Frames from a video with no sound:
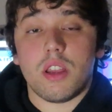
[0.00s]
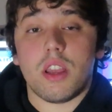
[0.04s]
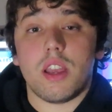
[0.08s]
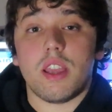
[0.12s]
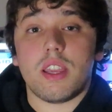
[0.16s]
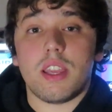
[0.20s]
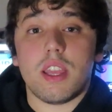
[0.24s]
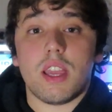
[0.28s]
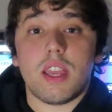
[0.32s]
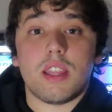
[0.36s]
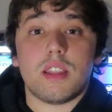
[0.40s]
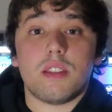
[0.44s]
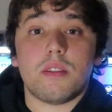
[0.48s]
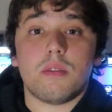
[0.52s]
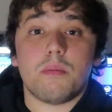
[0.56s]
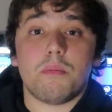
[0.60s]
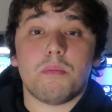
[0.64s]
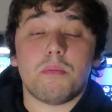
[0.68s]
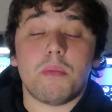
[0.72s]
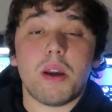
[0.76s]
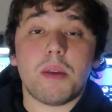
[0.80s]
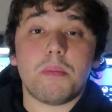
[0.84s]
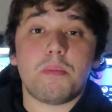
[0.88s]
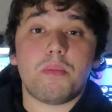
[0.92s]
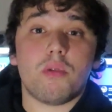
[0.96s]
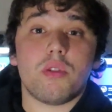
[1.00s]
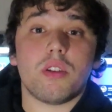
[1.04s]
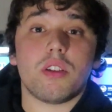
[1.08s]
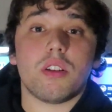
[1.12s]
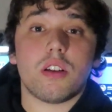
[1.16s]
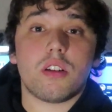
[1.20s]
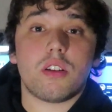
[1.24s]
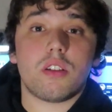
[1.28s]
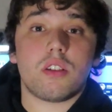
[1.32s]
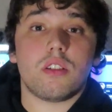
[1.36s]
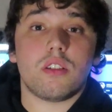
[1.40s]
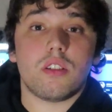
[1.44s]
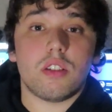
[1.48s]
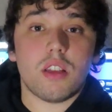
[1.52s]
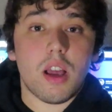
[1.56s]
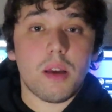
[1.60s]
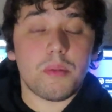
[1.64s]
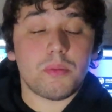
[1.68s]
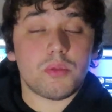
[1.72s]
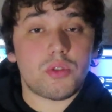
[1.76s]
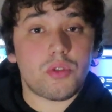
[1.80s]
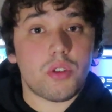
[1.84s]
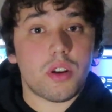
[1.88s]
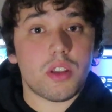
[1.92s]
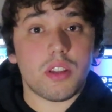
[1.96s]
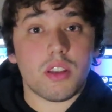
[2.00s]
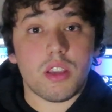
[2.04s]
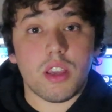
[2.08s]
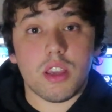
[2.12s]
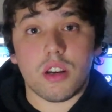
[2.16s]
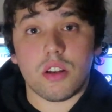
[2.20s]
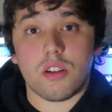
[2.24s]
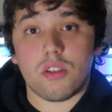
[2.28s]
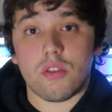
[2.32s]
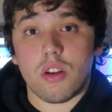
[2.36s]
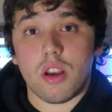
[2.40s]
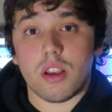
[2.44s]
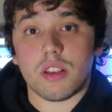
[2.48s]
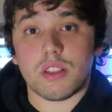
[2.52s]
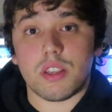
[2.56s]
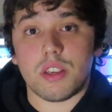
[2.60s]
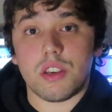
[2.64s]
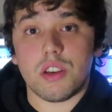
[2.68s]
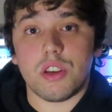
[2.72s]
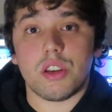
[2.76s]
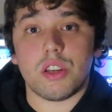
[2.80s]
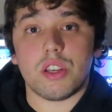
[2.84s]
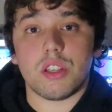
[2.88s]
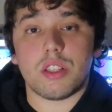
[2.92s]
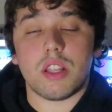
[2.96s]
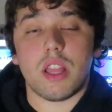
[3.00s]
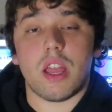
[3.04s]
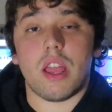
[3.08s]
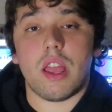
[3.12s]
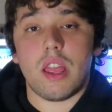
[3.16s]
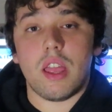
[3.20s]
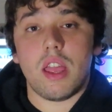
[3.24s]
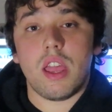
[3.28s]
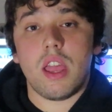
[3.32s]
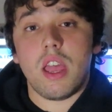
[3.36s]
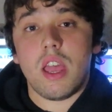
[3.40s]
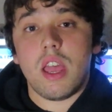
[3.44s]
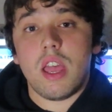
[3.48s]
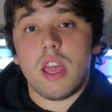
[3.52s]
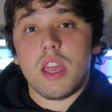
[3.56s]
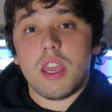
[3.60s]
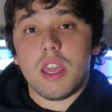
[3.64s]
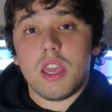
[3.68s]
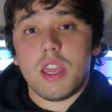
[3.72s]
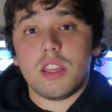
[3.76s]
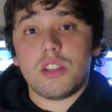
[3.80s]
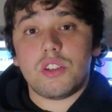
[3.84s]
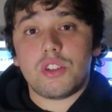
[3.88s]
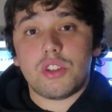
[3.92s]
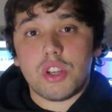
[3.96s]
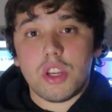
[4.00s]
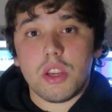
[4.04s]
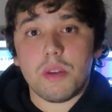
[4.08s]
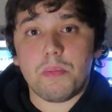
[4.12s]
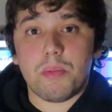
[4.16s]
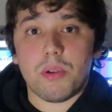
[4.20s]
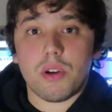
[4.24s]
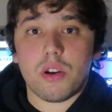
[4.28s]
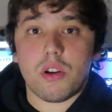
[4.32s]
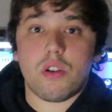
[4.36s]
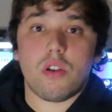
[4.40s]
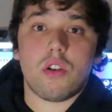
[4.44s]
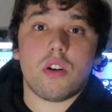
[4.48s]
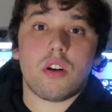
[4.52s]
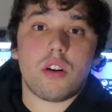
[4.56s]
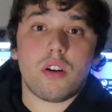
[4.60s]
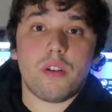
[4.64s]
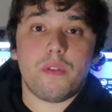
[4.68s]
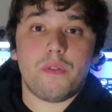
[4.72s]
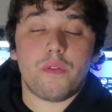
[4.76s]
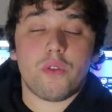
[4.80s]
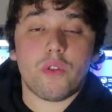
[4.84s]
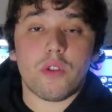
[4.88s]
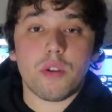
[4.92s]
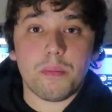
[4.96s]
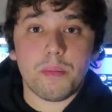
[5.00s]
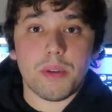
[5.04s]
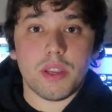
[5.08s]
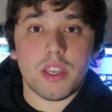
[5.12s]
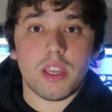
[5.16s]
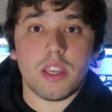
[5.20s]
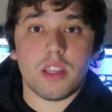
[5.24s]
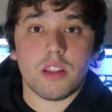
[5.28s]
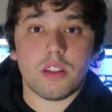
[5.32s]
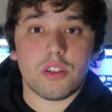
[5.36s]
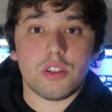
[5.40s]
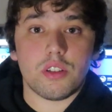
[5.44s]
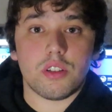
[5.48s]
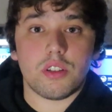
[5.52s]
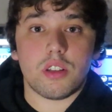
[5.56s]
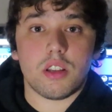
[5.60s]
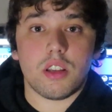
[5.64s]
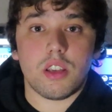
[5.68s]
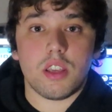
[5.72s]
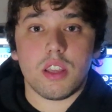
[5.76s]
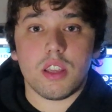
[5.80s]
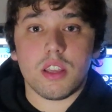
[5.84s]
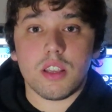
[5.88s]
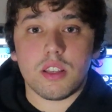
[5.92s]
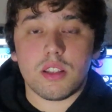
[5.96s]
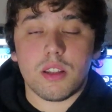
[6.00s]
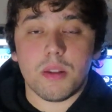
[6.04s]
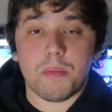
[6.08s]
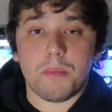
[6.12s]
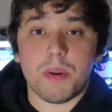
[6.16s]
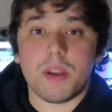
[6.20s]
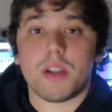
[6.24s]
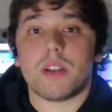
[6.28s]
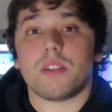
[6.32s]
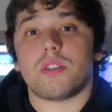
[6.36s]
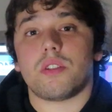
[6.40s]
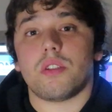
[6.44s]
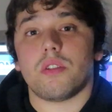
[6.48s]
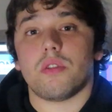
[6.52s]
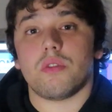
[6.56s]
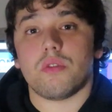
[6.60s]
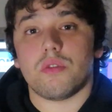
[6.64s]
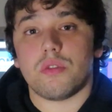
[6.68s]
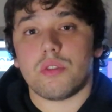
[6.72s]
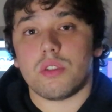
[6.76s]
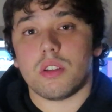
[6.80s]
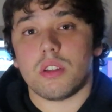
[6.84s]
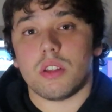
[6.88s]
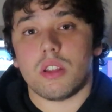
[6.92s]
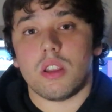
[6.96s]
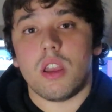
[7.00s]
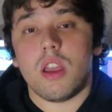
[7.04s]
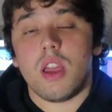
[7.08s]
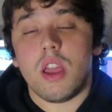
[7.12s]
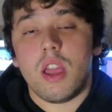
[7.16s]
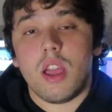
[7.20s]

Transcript: Again, my point that I'm trying to get across here is that a cheaper car for beginners is the better solution,